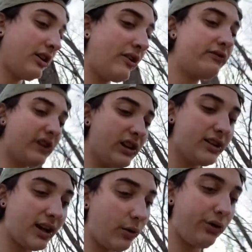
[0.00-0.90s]
figure this
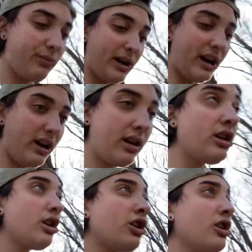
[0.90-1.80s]
out through my
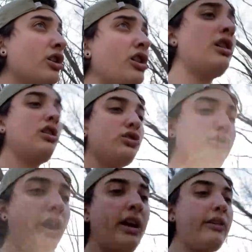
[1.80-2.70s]

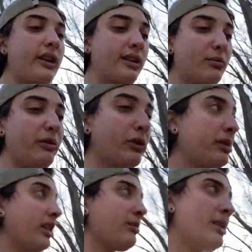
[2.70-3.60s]
trial that I did before
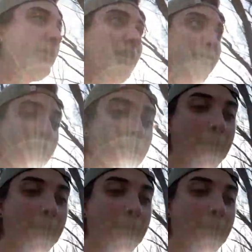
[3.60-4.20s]
bringing them out here, but